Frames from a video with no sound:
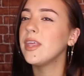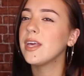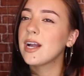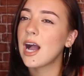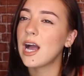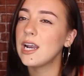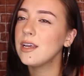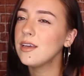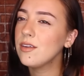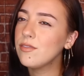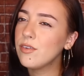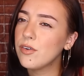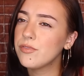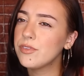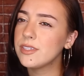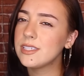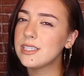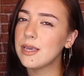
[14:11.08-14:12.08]
they kind of give
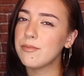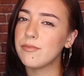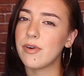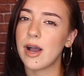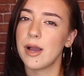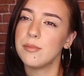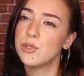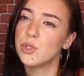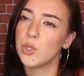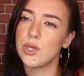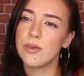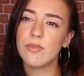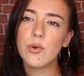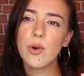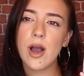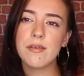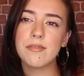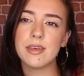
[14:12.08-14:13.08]
off the same vibe. So if
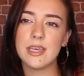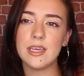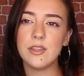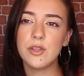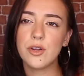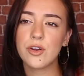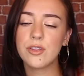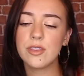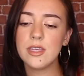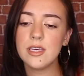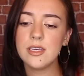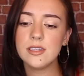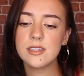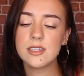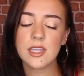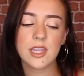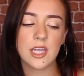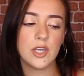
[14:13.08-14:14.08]
you have either of
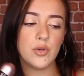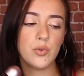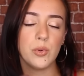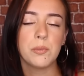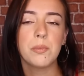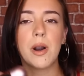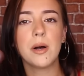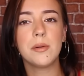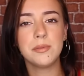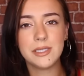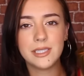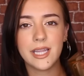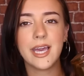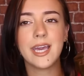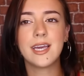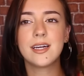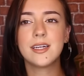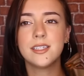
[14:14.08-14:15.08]
these, then you will probably
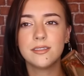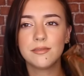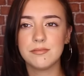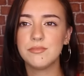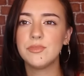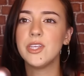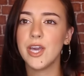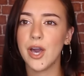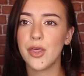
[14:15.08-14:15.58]
like the